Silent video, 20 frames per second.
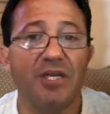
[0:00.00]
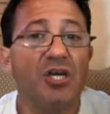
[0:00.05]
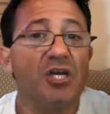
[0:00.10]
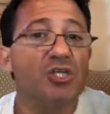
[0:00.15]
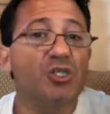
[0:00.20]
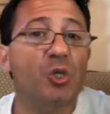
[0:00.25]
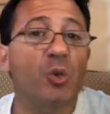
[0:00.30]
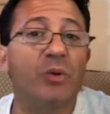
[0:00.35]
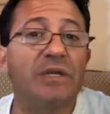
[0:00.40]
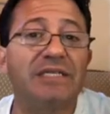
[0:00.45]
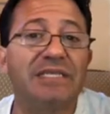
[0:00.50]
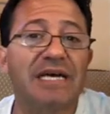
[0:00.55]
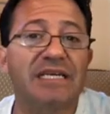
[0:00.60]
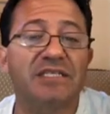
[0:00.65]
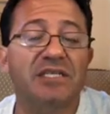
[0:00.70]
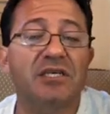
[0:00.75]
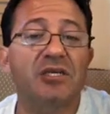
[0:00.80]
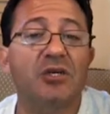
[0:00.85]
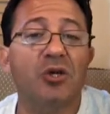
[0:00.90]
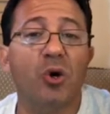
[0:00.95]
so it
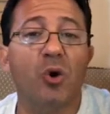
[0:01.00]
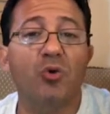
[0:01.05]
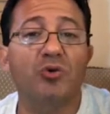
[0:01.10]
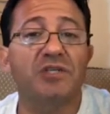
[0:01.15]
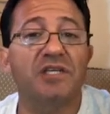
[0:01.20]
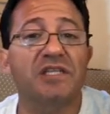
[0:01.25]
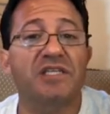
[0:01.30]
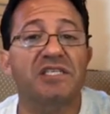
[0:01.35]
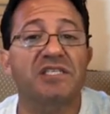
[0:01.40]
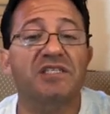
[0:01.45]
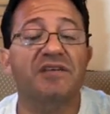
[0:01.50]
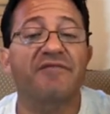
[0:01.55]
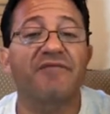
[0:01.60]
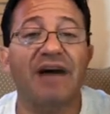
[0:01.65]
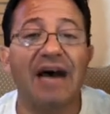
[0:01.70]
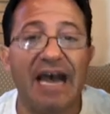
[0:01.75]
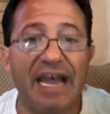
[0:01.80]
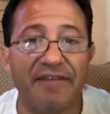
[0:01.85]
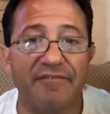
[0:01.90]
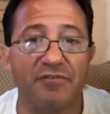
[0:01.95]
doesn't go to the
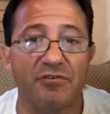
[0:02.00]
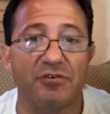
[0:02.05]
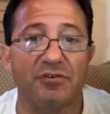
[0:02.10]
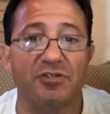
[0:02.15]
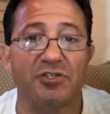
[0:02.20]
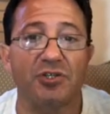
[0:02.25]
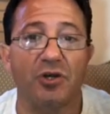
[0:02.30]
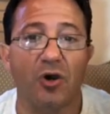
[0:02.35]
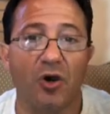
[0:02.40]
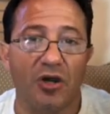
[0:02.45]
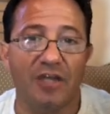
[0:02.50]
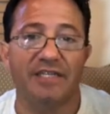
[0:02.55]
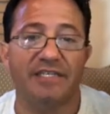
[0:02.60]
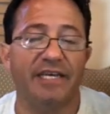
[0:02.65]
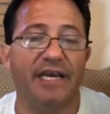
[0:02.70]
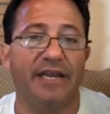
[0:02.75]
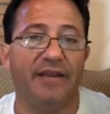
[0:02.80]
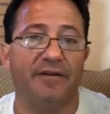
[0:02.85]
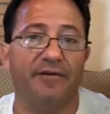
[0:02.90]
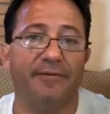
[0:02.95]
survivors on
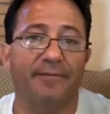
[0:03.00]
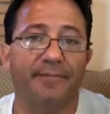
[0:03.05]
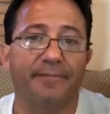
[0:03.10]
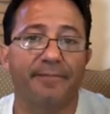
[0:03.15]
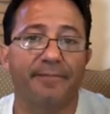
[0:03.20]
title.